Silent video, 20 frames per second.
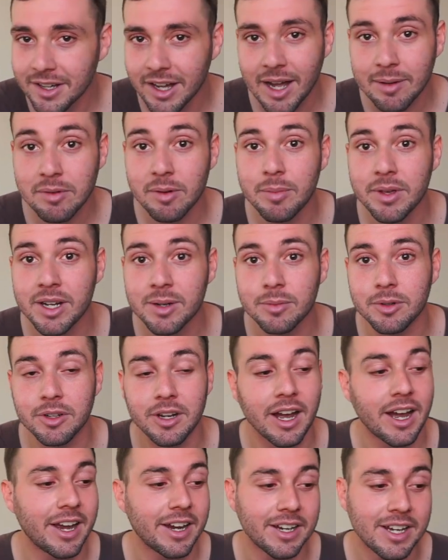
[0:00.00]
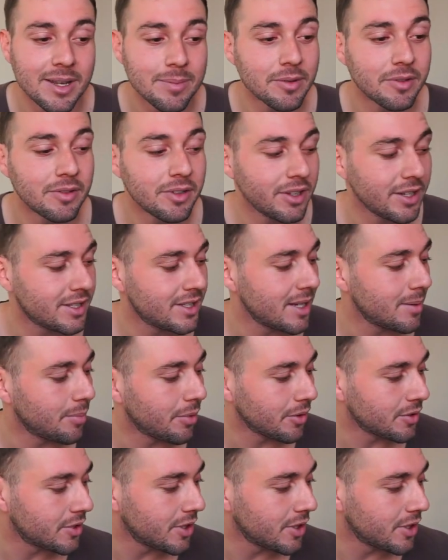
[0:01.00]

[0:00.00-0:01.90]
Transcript: I'm a minimal guy. I keep it really simple.